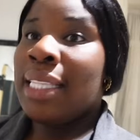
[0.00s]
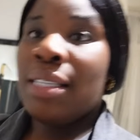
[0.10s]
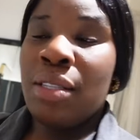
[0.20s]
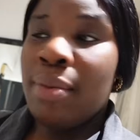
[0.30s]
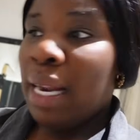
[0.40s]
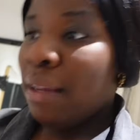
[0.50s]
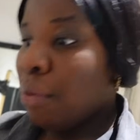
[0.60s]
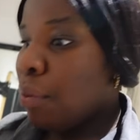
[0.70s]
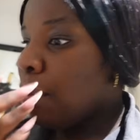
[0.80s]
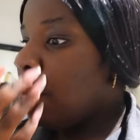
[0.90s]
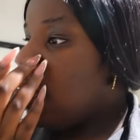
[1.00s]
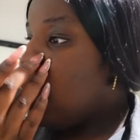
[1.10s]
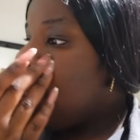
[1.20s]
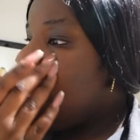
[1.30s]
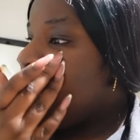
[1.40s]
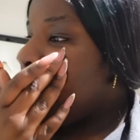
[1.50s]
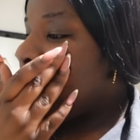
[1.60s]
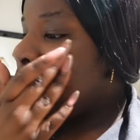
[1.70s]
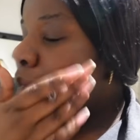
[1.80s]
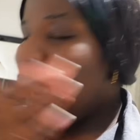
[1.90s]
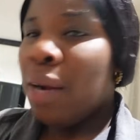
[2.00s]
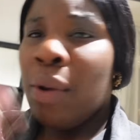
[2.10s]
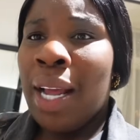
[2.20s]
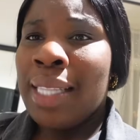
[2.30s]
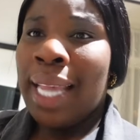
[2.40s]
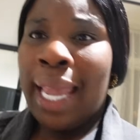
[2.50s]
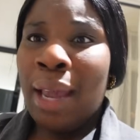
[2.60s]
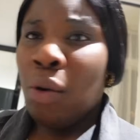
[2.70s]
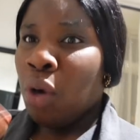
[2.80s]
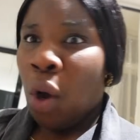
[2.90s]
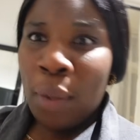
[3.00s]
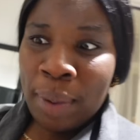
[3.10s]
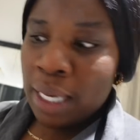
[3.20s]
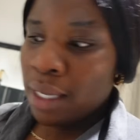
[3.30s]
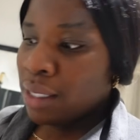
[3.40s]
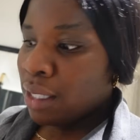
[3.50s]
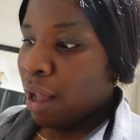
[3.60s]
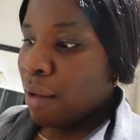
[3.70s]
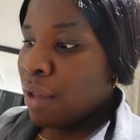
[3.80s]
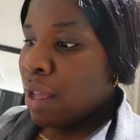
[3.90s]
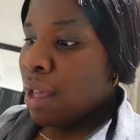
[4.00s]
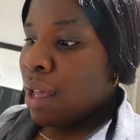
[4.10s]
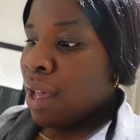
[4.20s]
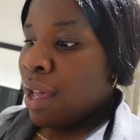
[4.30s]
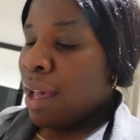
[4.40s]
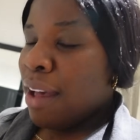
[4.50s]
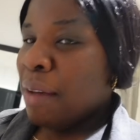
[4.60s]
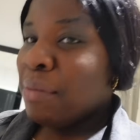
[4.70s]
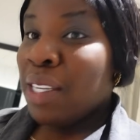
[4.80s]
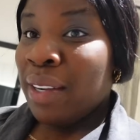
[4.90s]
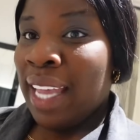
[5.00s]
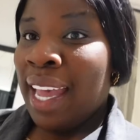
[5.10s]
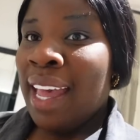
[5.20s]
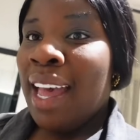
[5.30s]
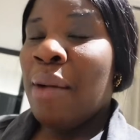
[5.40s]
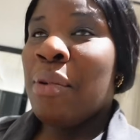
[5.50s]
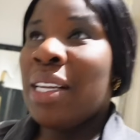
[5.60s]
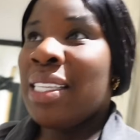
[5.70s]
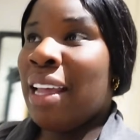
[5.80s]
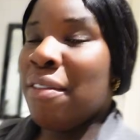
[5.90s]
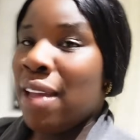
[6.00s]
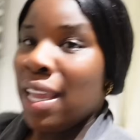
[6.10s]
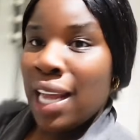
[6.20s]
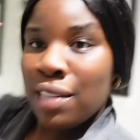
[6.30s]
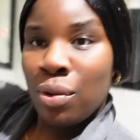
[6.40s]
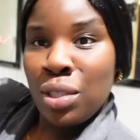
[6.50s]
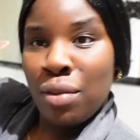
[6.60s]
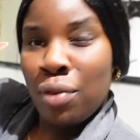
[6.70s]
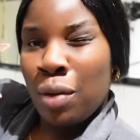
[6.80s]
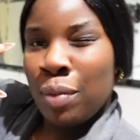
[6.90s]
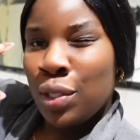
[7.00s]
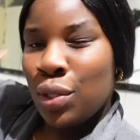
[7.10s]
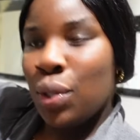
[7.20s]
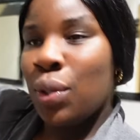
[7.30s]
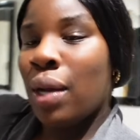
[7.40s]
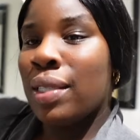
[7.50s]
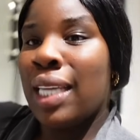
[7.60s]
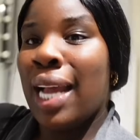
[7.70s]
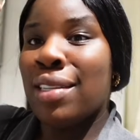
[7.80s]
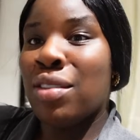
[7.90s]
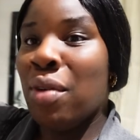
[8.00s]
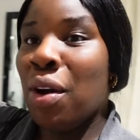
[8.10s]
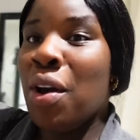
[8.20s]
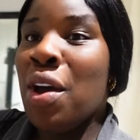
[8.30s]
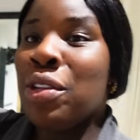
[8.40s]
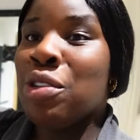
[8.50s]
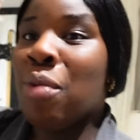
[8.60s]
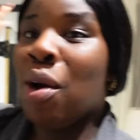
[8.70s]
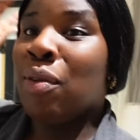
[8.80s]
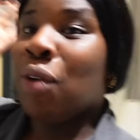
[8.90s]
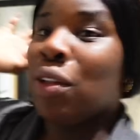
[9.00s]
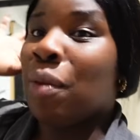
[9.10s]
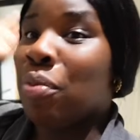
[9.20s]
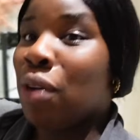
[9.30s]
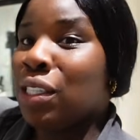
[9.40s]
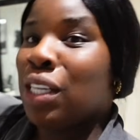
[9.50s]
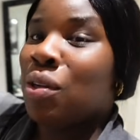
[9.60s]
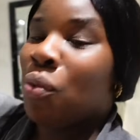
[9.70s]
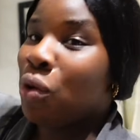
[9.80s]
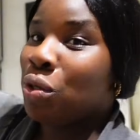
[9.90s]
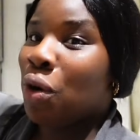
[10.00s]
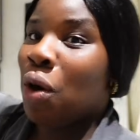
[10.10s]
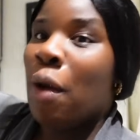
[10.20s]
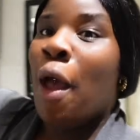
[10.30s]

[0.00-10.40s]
to my living room. Because I don't want her to hear all the opening and stuff. So yeah, I wanna say thank you guys for watching Vlogmas 2. I'll see you guys tomorrow. Tomorrow we've got the project wardrobe,